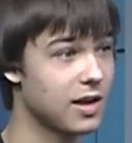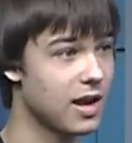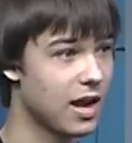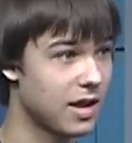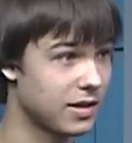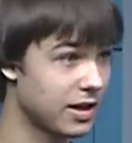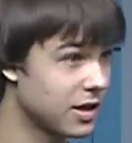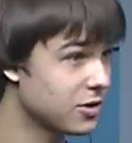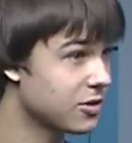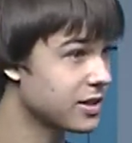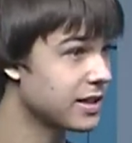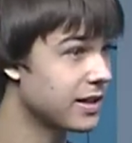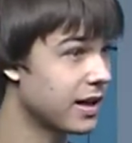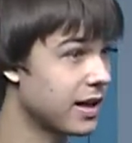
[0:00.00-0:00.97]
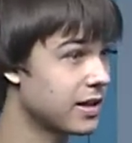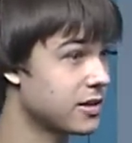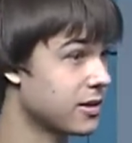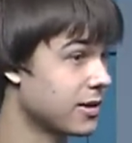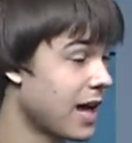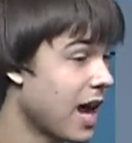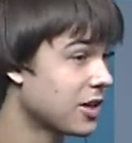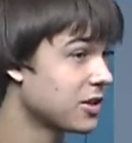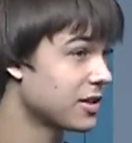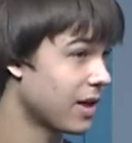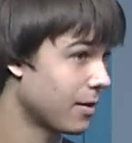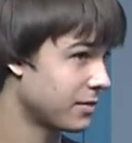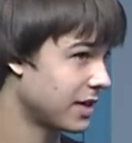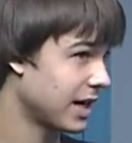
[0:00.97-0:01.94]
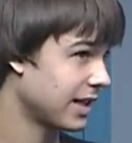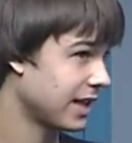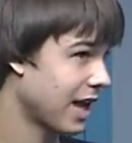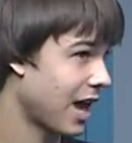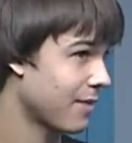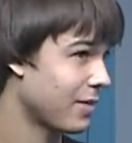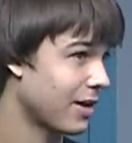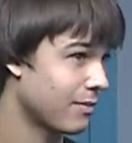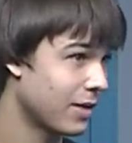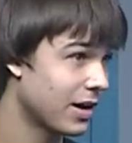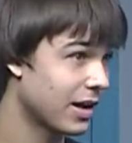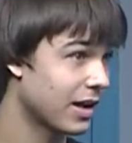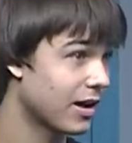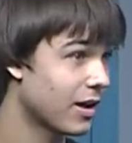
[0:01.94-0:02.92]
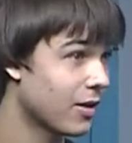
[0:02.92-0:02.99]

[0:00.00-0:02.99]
Mm -hmm. And the interesting thing is they're not just updating the iPad Mini,